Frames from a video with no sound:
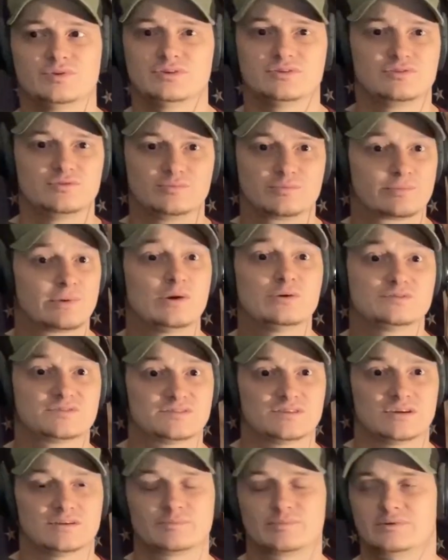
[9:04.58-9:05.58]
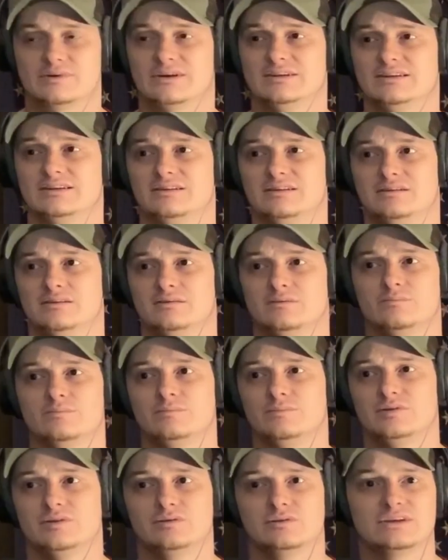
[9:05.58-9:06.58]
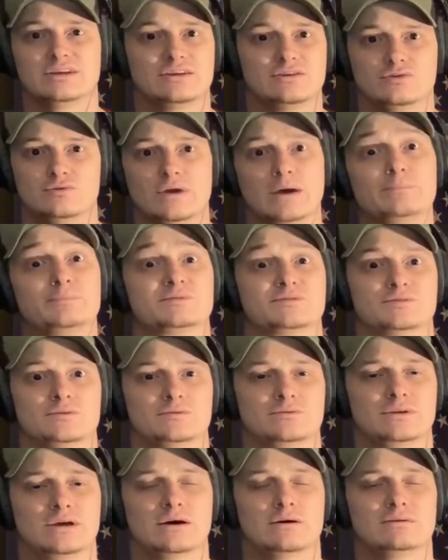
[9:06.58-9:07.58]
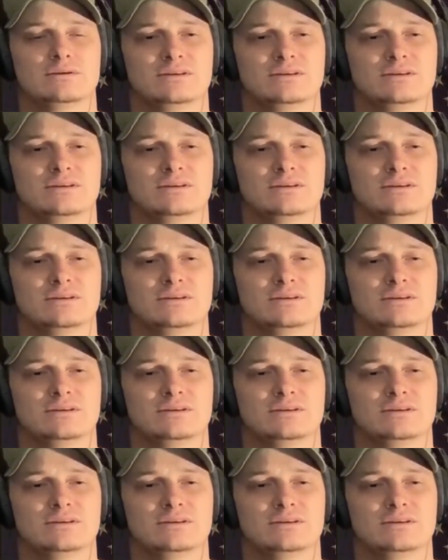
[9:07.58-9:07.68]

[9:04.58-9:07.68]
a new post up or I needed to, you know, get a new episode out.